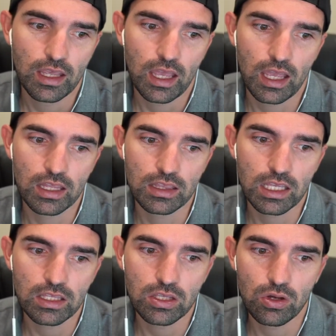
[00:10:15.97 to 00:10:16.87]
And they
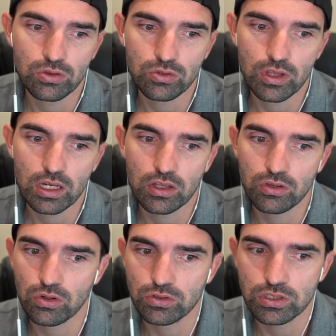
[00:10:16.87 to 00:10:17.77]
can go through that on
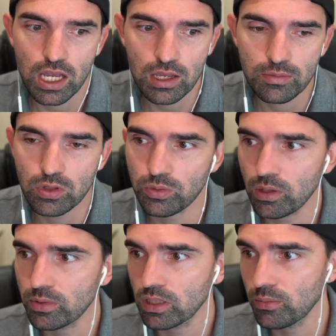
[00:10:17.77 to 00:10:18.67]
their own time. They'll
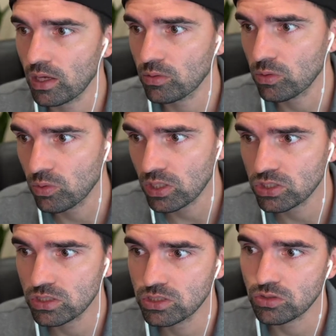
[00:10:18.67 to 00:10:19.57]
probably come back with
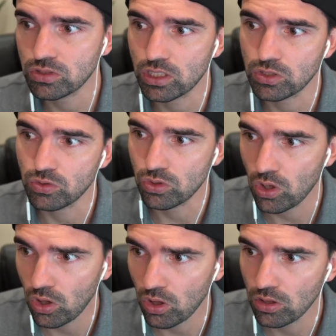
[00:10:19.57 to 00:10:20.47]
questions. You'll schedule a
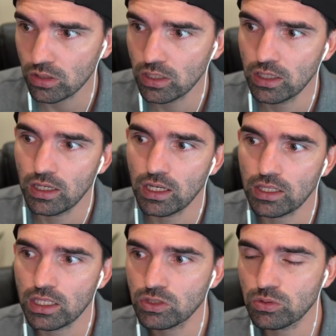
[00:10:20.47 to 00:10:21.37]
call. And
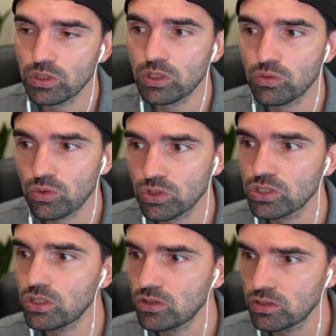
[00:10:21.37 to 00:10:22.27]
that's when you can really
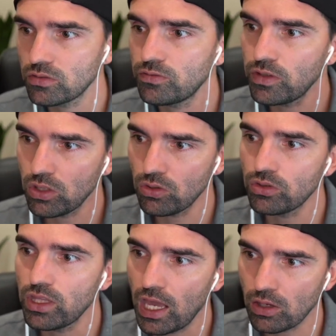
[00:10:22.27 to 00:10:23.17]
start to feel
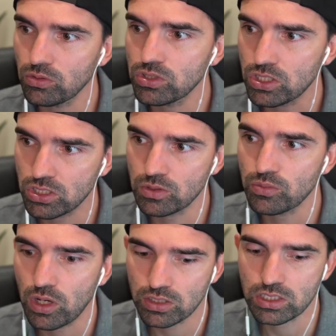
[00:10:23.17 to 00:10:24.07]
the acquisition
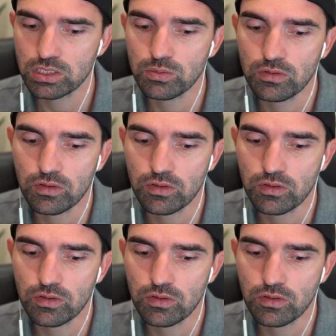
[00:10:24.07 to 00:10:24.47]
process moving